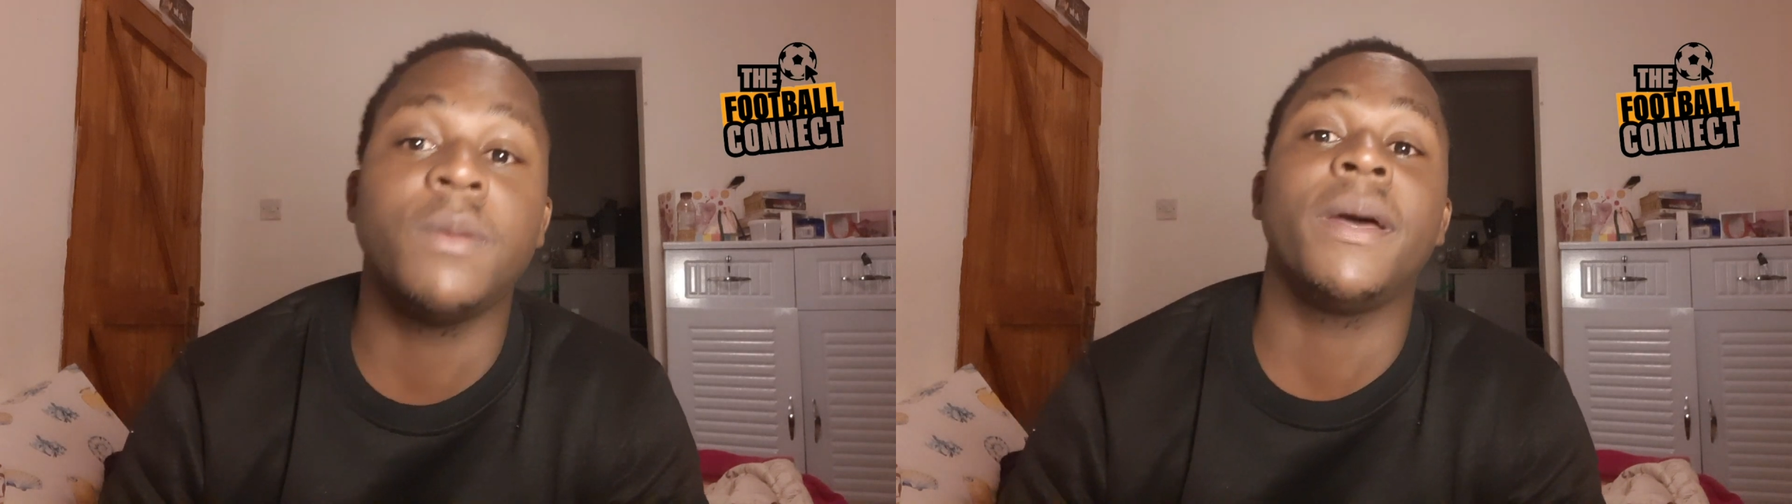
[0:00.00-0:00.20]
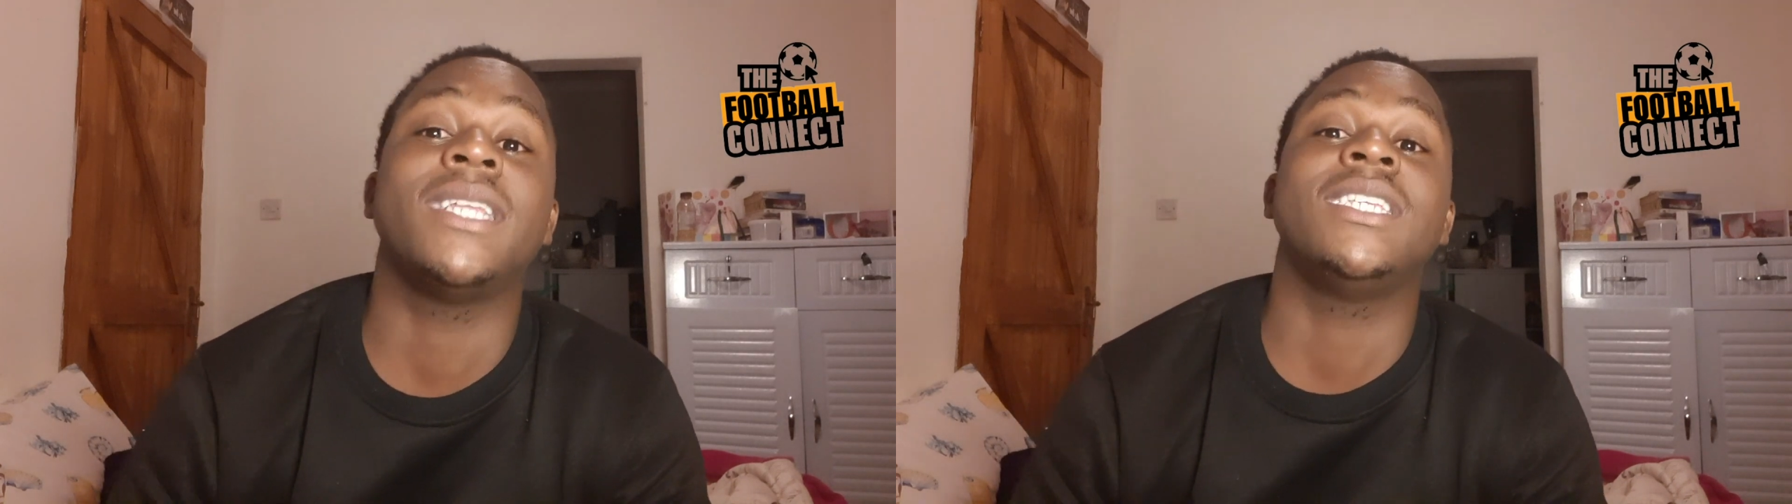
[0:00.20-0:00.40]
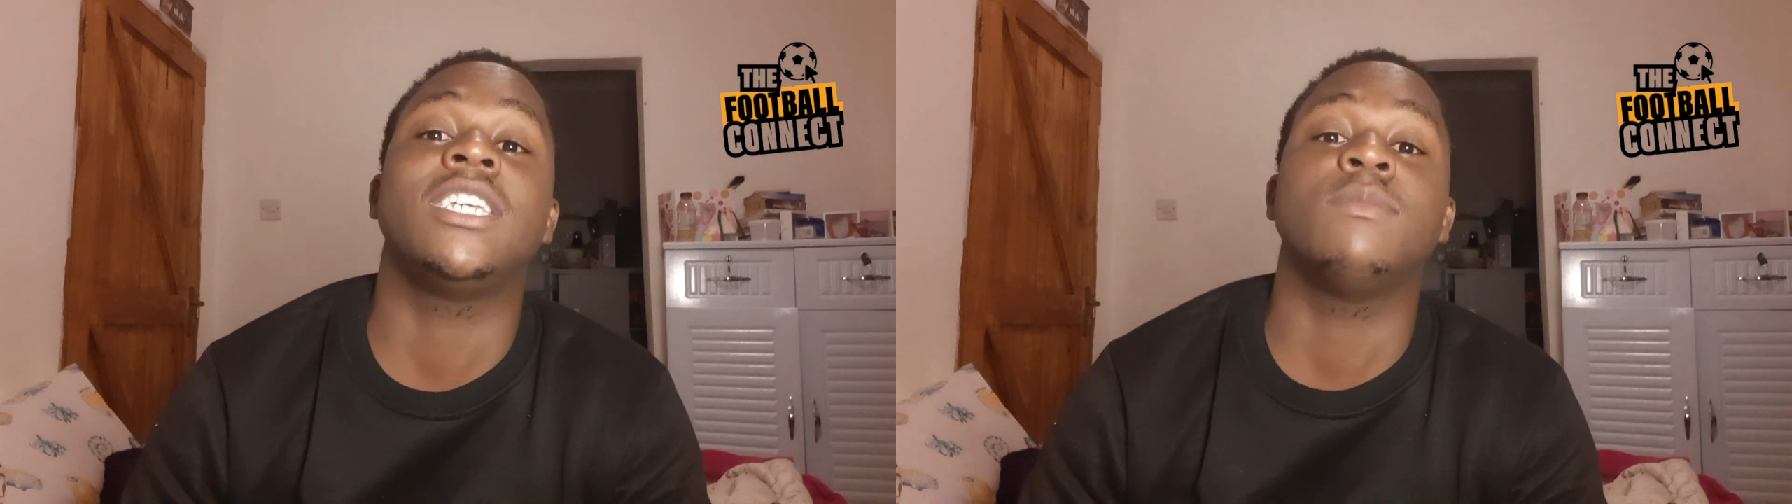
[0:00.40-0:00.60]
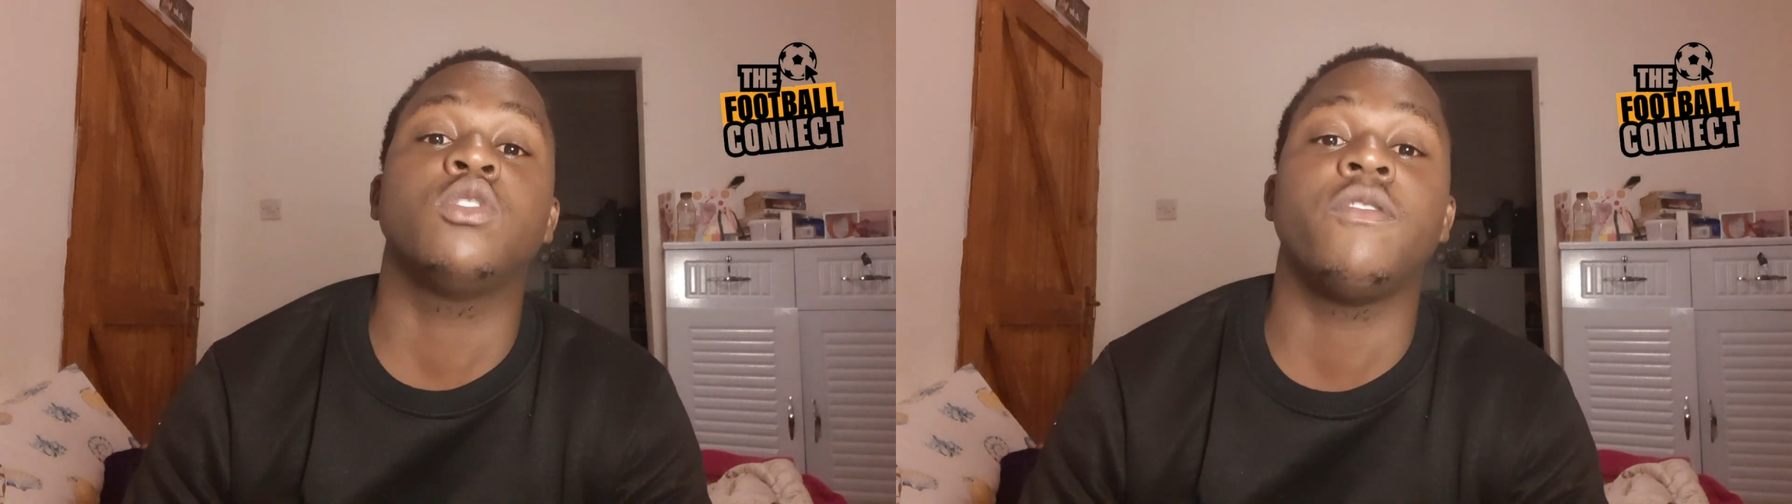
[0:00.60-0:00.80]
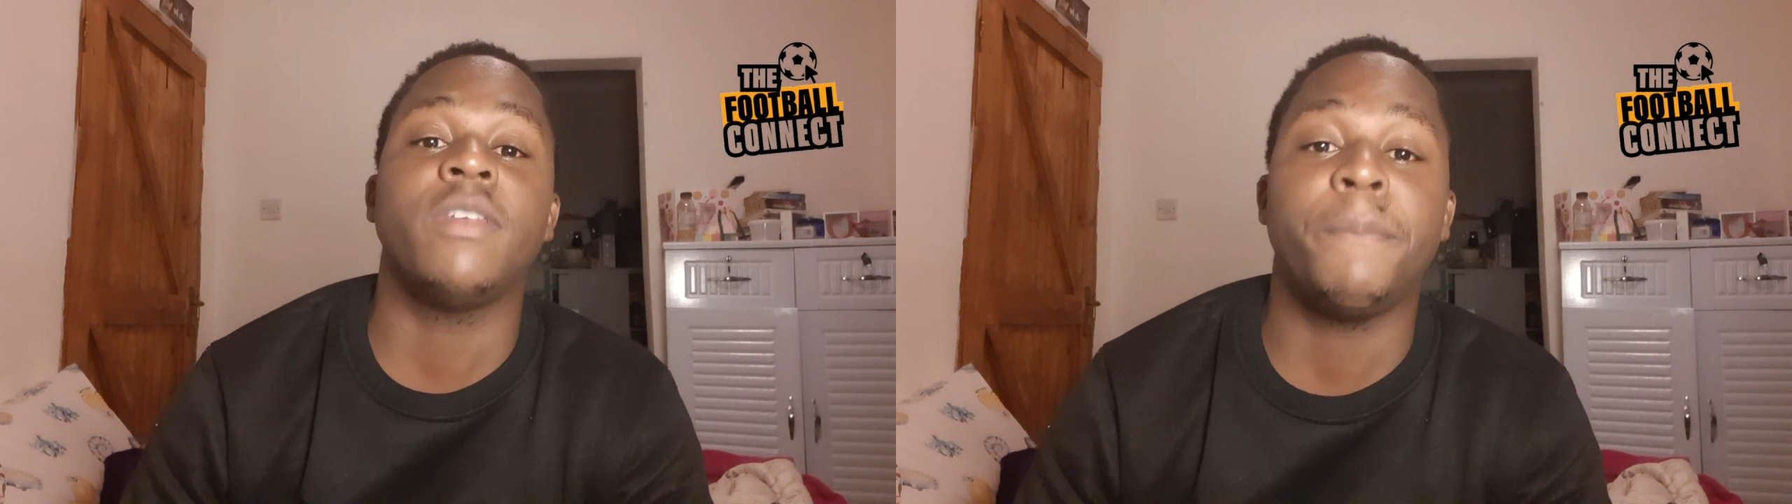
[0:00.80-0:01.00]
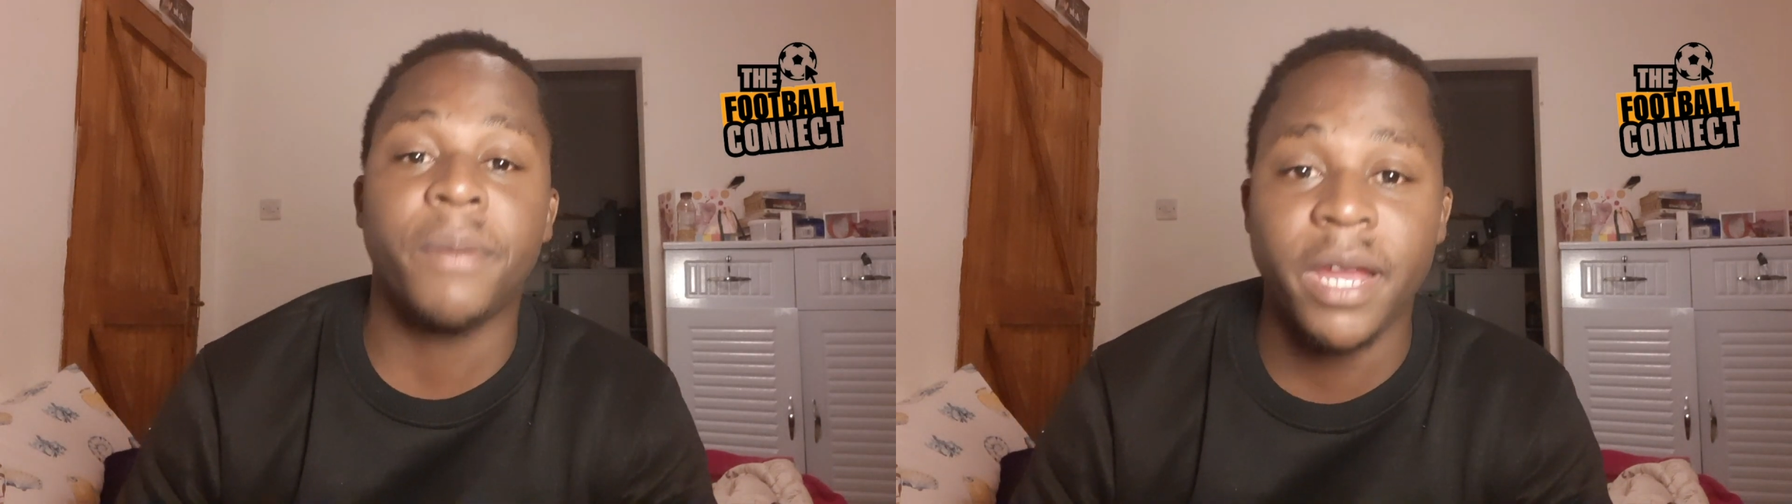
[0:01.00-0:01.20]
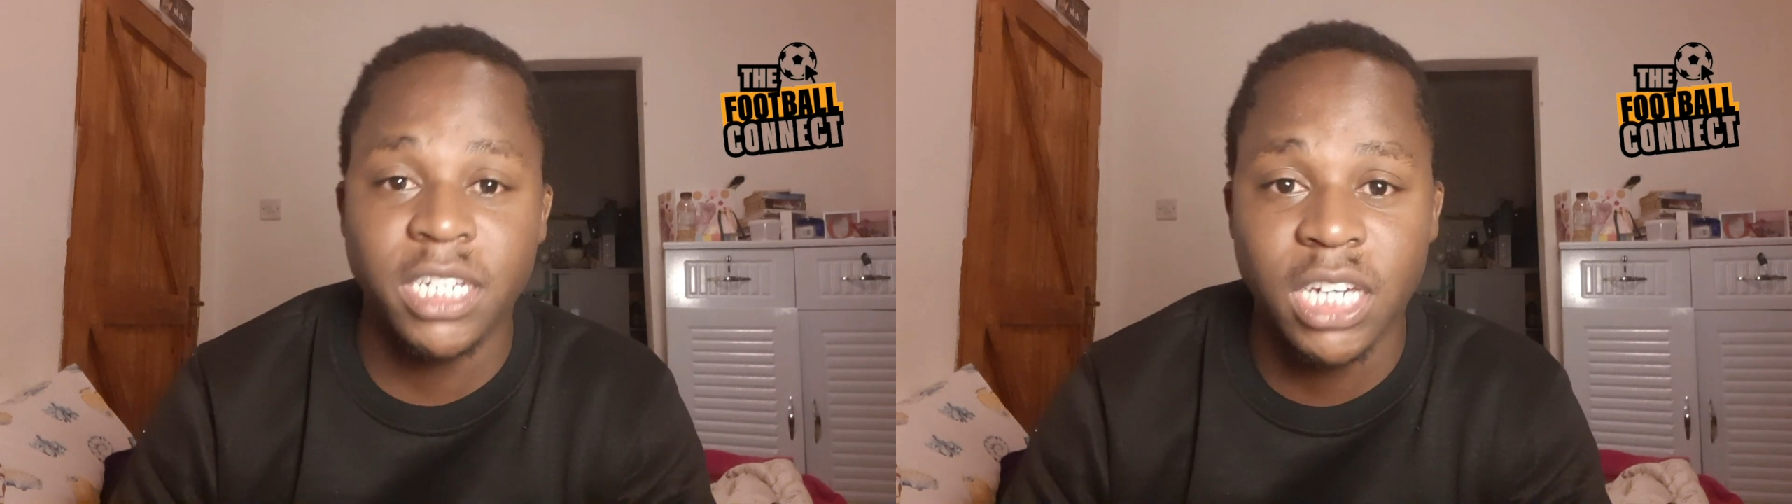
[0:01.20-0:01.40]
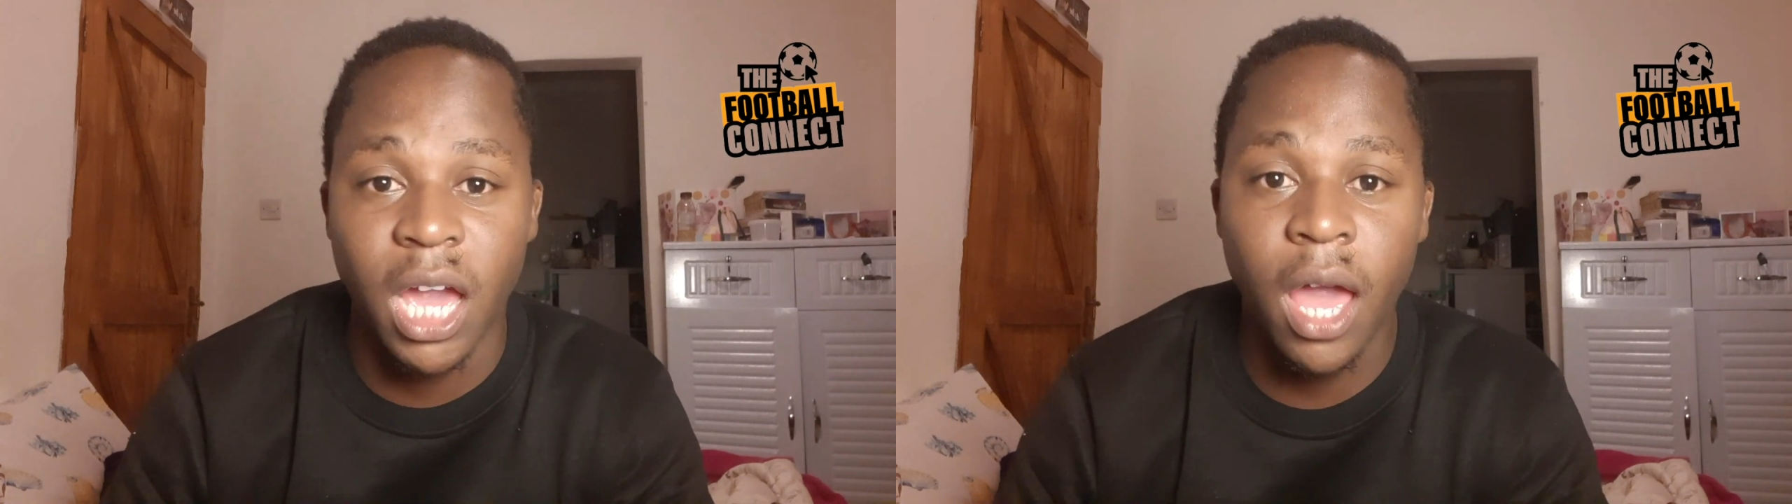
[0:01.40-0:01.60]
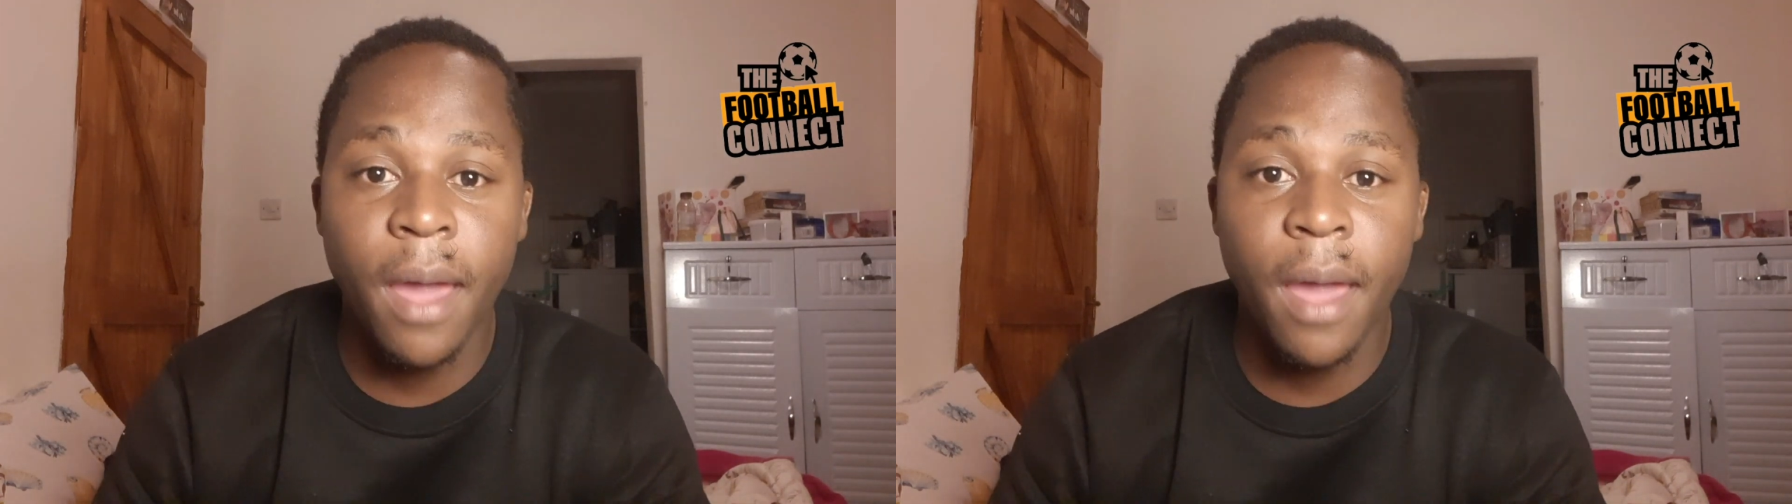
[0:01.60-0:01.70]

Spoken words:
but in terms of the pressure,